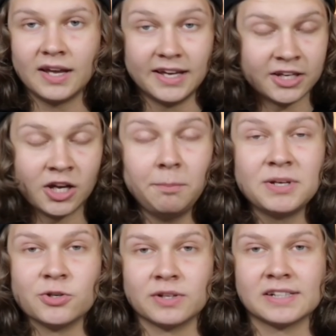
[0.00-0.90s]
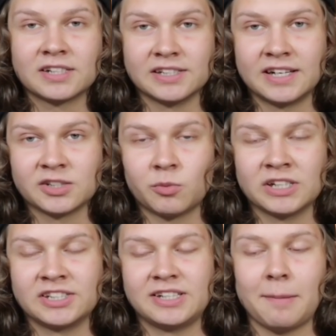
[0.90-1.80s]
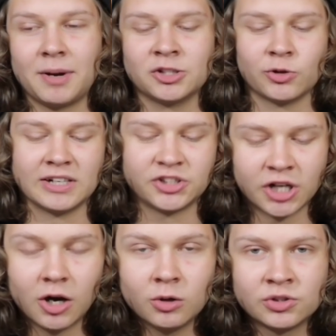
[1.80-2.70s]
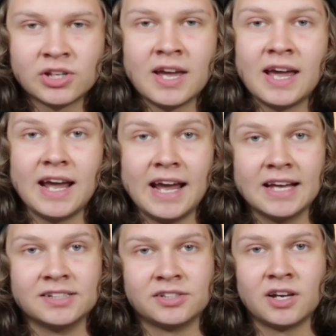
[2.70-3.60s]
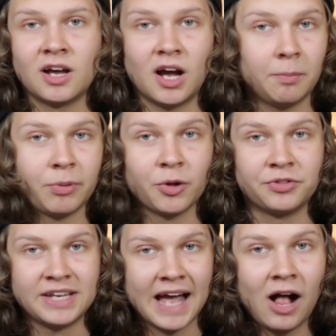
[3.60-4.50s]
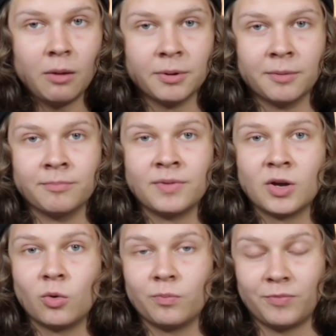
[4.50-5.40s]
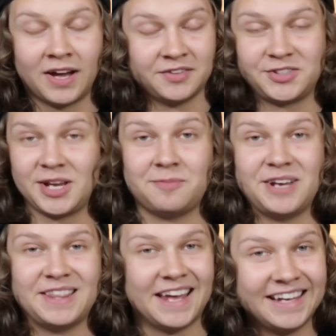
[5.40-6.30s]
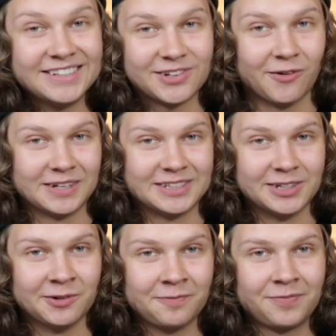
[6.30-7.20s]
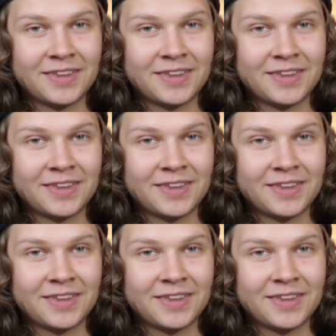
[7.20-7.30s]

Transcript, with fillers: He could be doing this because he doesn't want to step on Drake's toes and upload the album on the same day that he's going to.